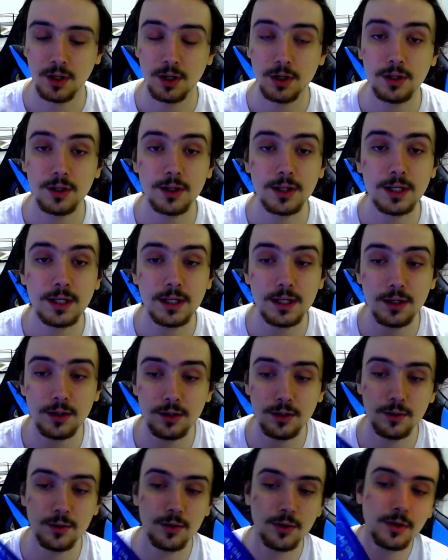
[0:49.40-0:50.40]
The
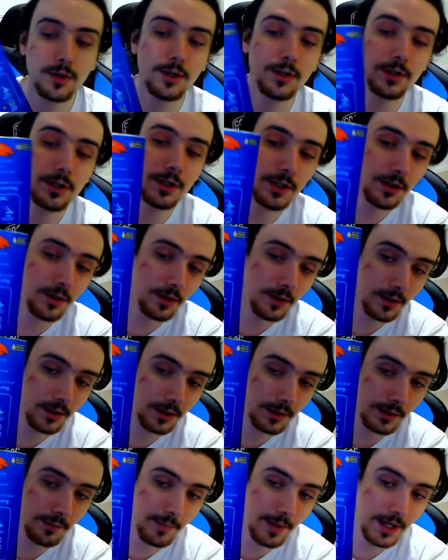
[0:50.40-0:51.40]
nutrition
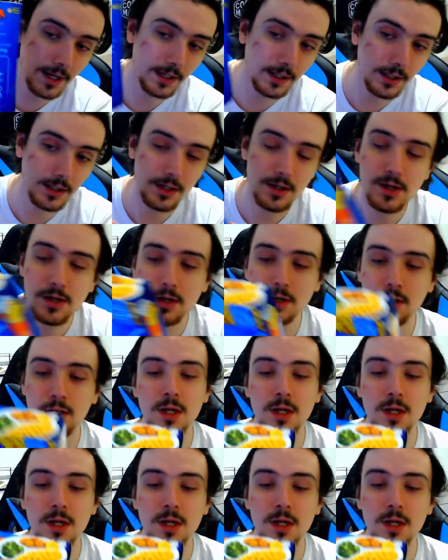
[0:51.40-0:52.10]
on the back here,